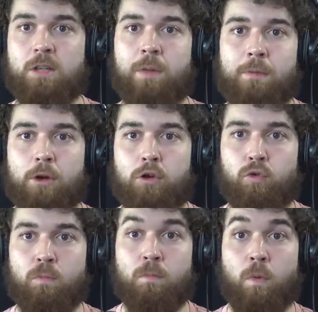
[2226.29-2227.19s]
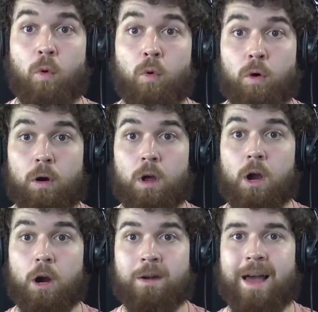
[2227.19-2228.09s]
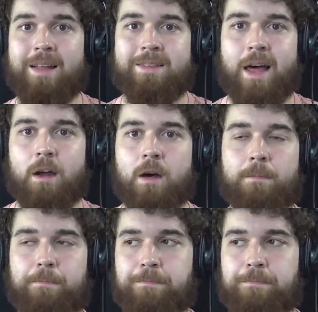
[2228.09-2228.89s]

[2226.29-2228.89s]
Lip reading: to be able to do more. Or not. It's not a